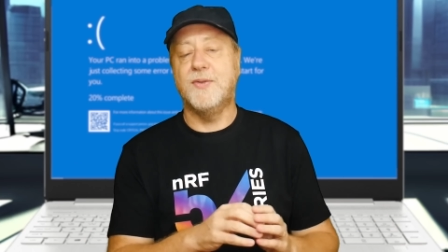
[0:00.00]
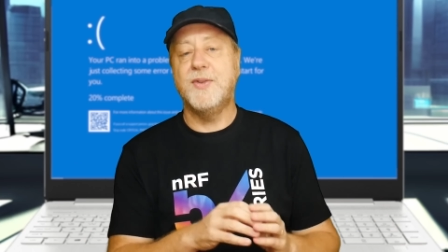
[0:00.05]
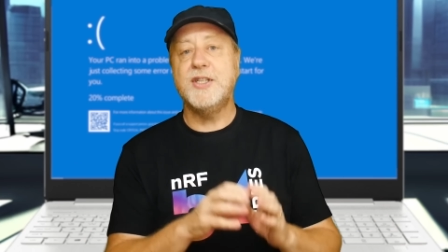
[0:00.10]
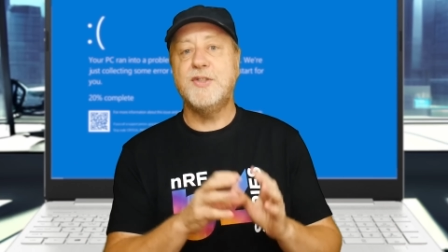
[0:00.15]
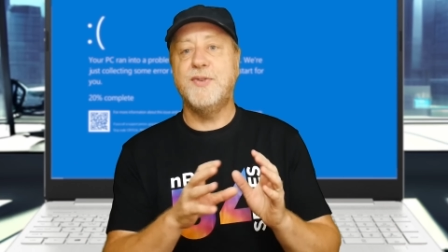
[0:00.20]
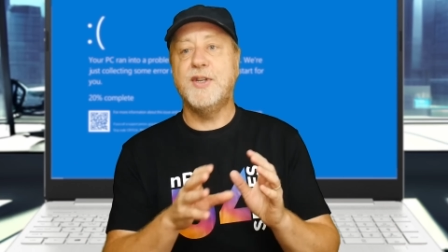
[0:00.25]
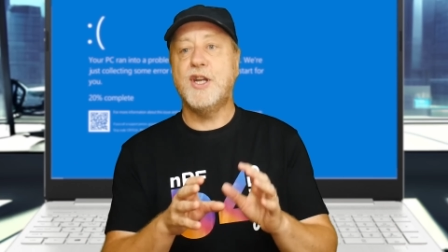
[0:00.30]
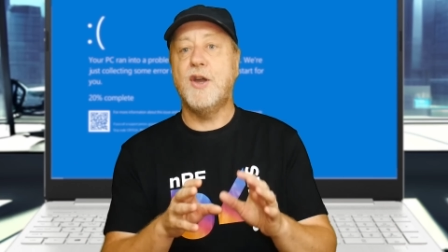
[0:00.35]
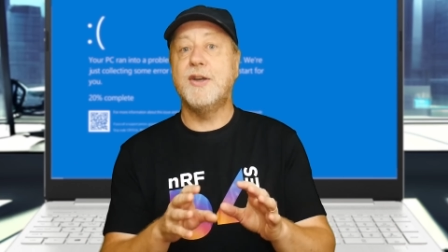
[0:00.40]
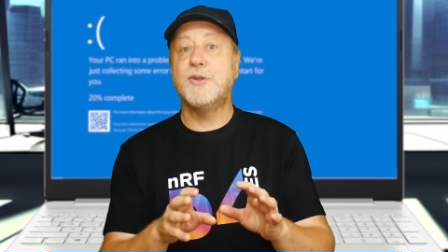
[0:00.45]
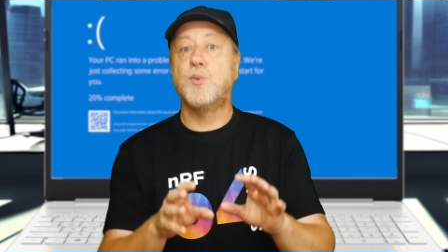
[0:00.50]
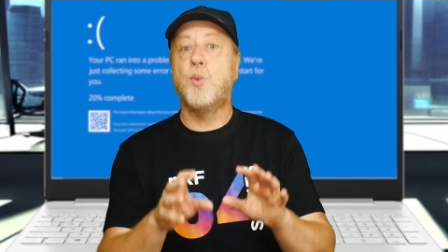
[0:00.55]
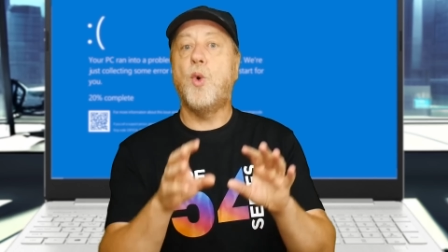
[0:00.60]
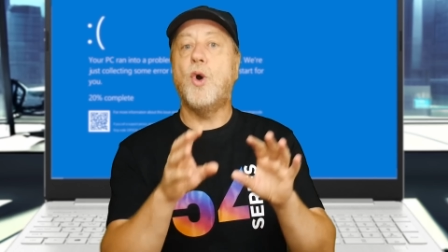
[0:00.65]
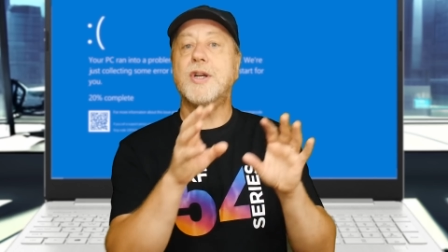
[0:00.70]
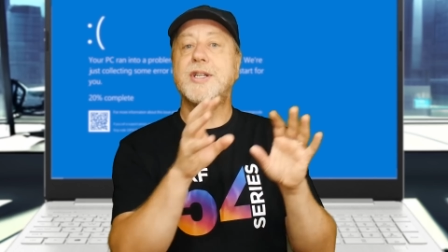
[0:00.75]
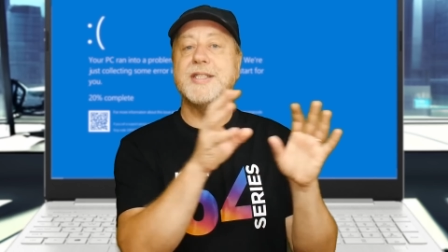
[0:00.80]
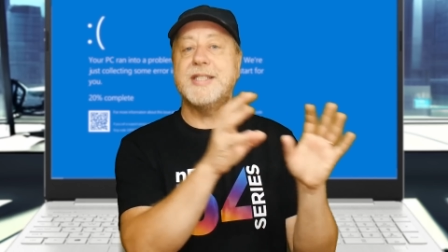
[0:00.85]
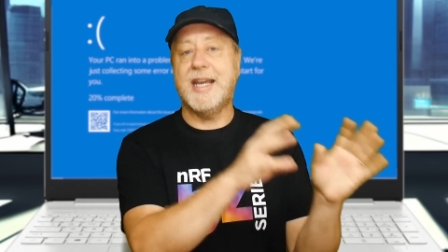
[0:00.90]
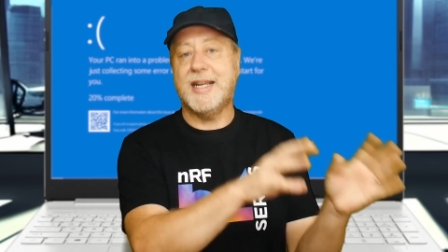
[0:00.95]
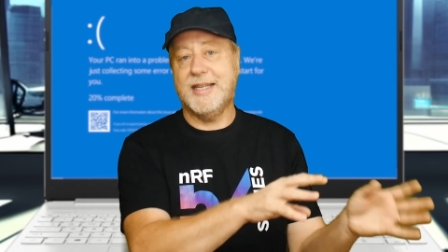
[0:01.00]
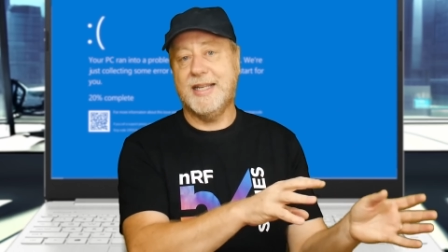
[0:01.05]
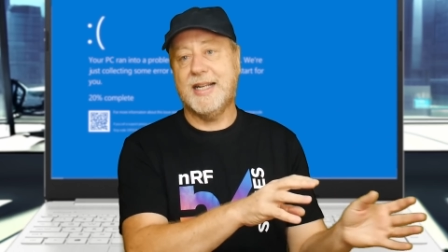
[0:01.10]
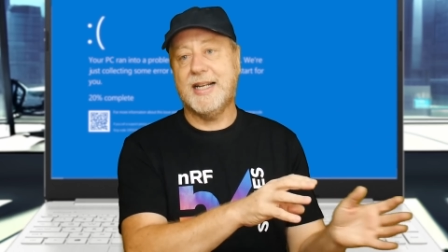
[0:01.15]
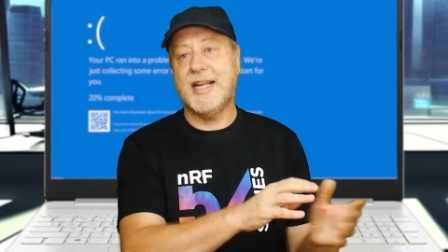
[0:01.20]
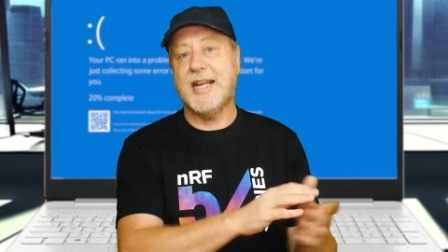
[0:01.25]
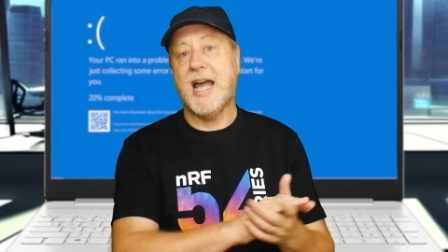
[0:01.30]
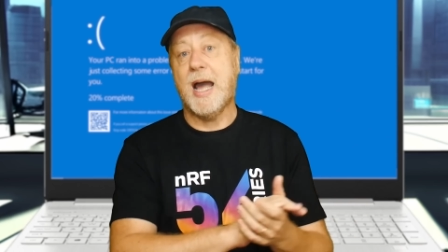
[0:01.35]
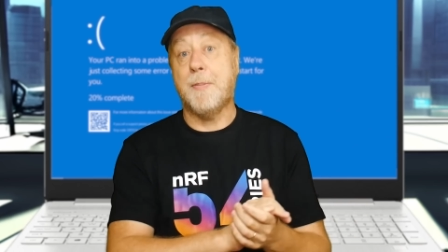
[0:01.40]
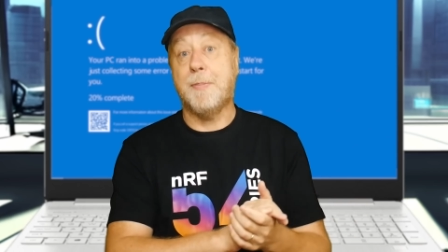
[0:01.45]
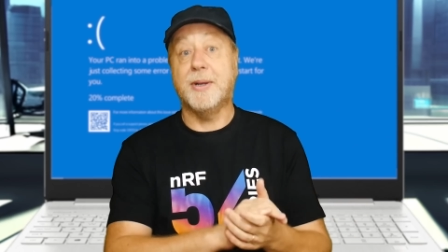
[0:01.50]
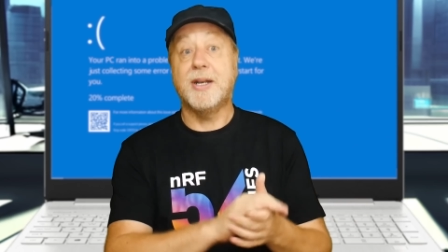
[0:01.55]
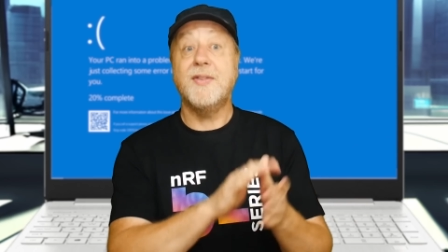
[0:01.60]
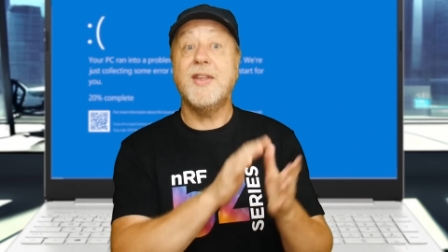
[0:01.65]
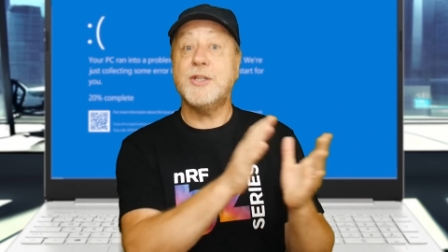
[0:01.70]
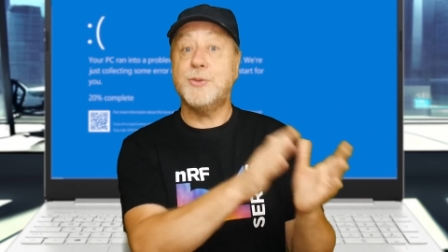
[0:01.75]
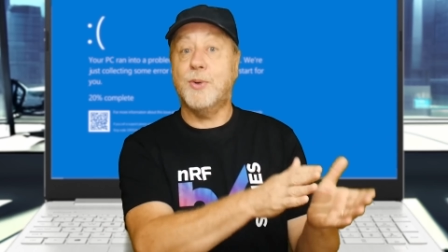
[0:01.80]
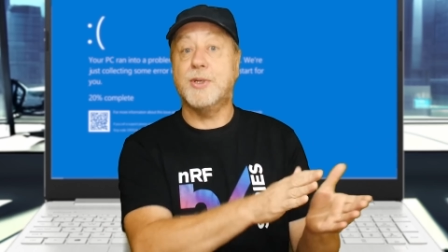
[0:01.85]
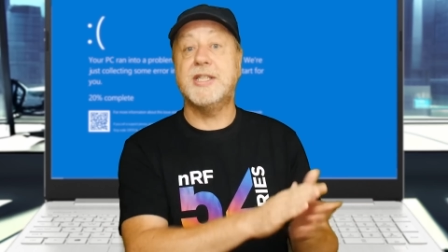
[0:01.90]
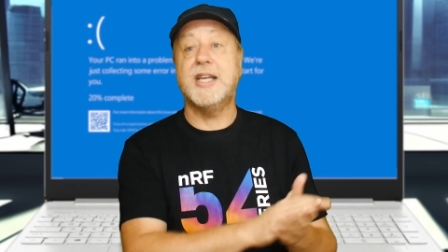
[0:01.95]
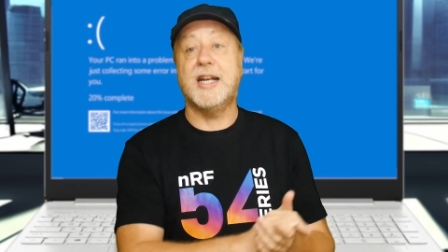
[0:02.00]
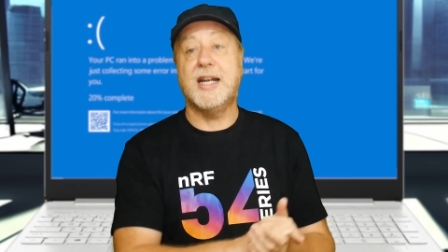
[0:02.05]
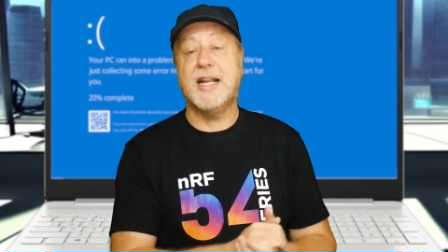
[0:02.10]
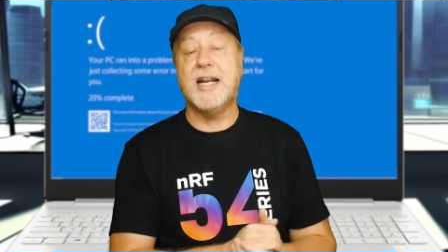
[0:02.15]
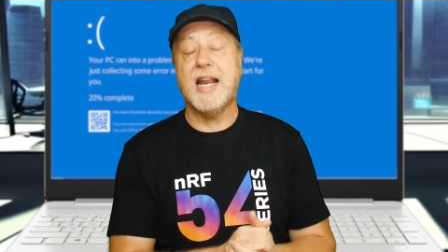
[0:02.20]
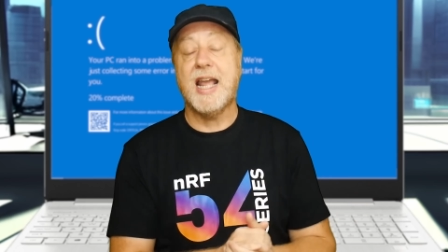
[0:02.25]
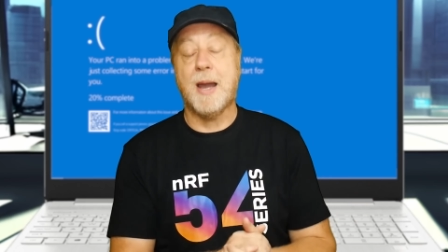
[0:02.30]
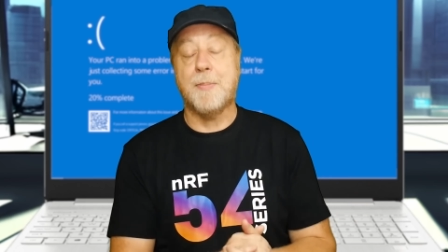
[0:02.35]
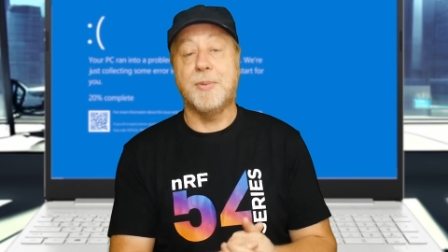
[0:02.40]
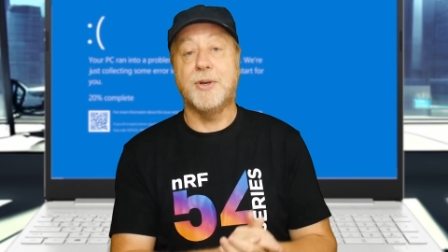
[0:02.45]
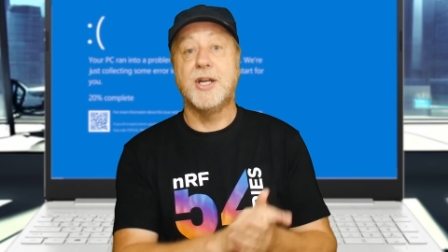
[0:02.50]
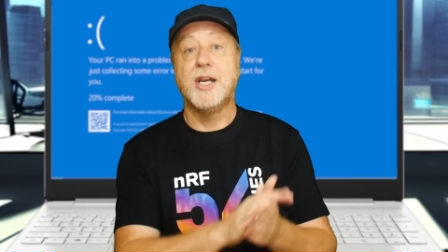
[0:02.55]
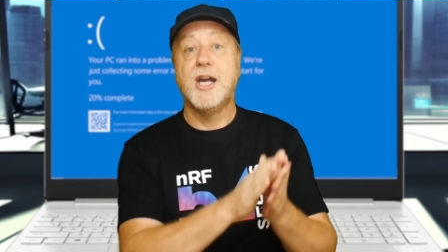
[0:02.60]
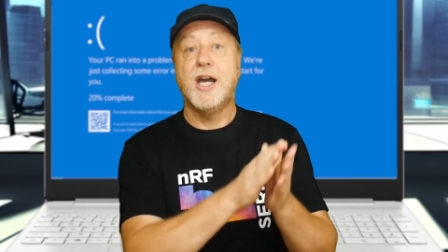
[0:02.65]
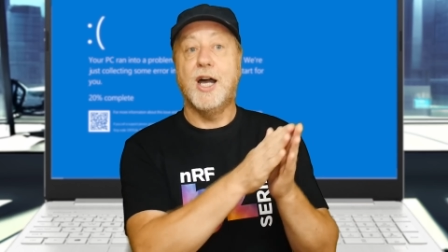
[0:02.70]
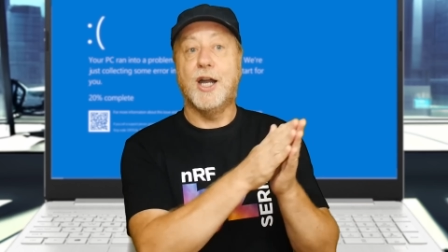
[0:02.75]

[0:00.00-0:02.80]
This video is what technically happened, and that's what technically happened.